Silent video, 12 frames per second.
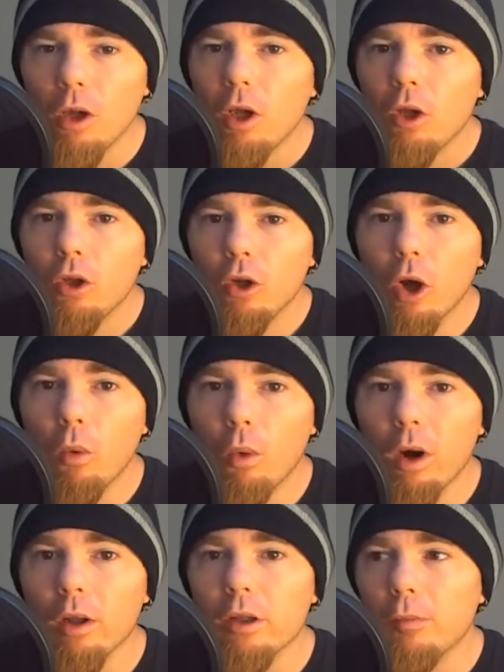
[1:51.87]
you don't want
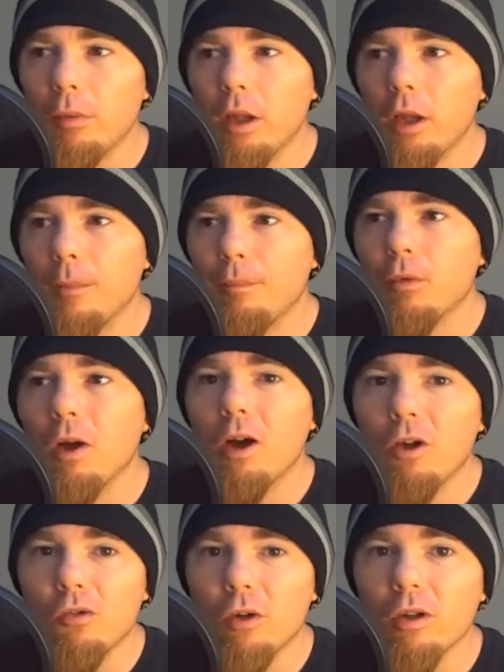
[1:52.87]
it to be
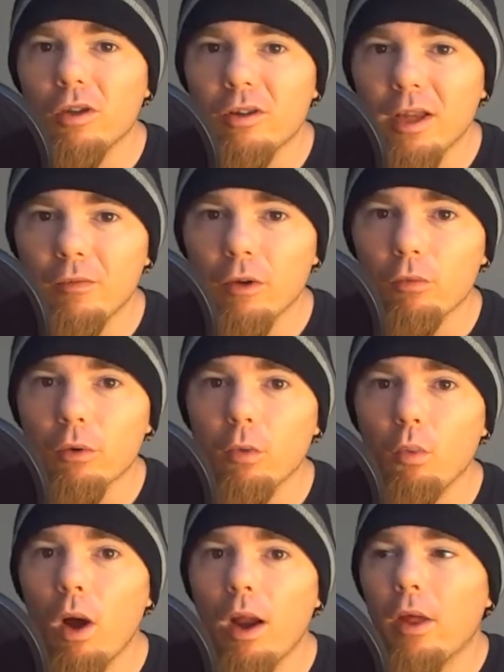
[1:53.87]
170 degree
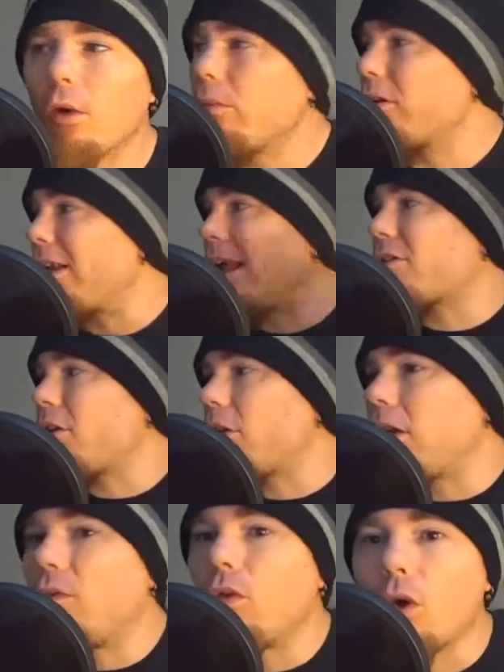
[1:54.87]
wide angle, because that's going to
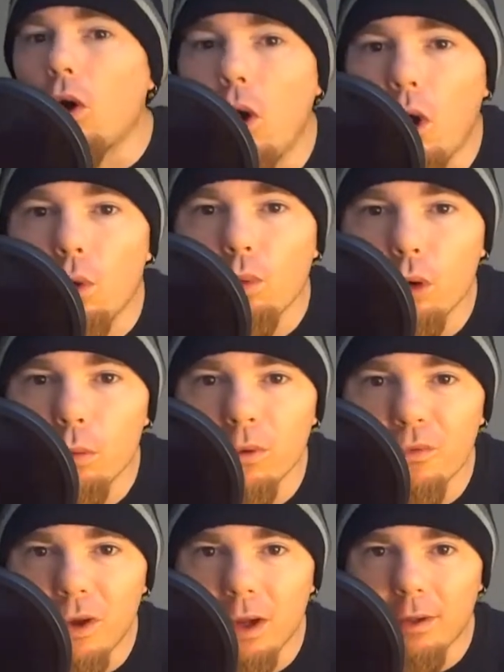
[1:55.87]
give your whole room effect.